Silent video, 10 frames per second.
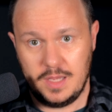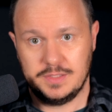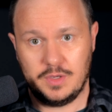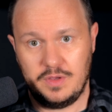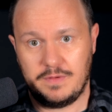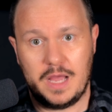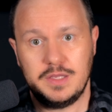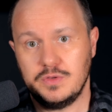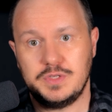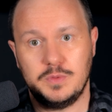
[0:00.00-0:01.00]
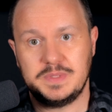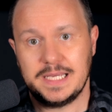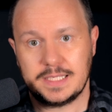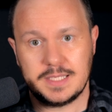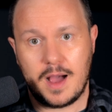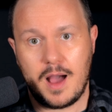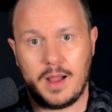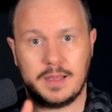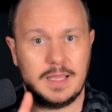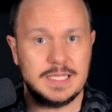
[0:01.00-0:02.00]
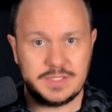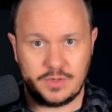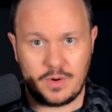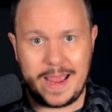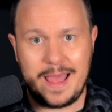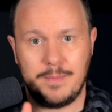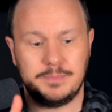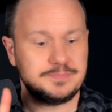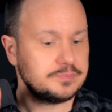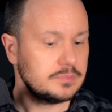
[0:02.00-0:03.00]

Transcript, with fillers: So you've got YouTube, TikTok, Instagram,